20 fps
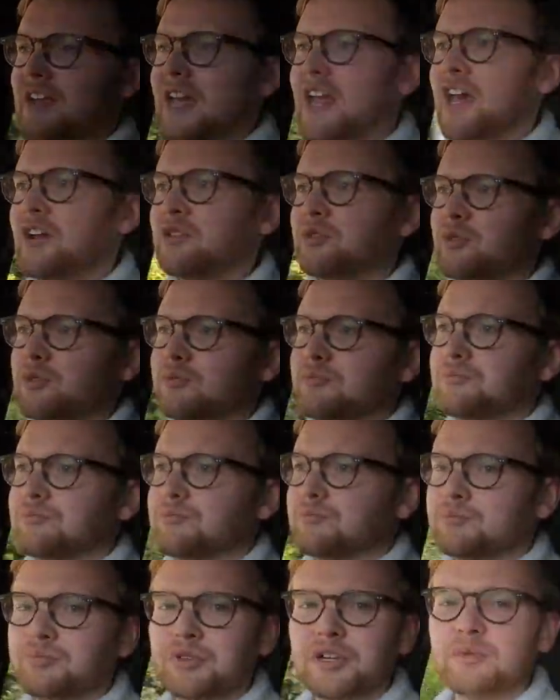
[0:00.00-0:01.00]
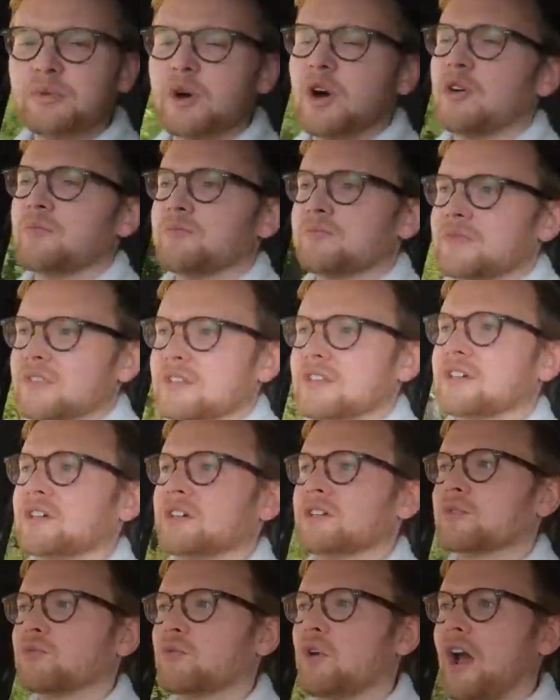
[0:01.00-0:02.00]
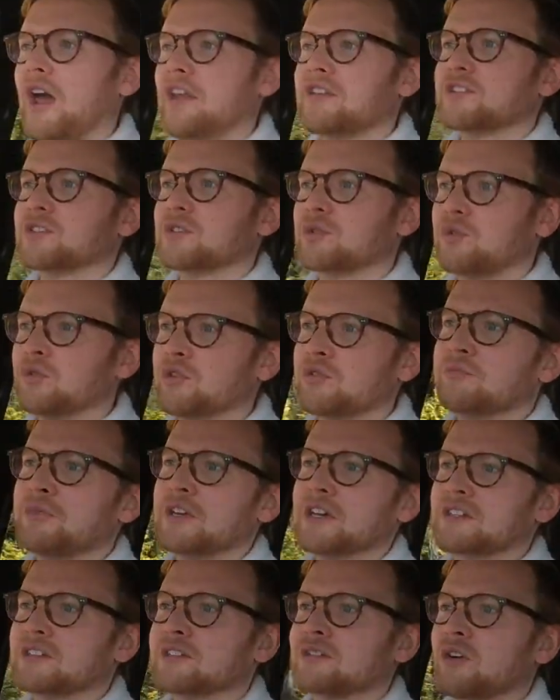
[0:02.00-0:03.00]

handle? Pretty well. The ride is a good mix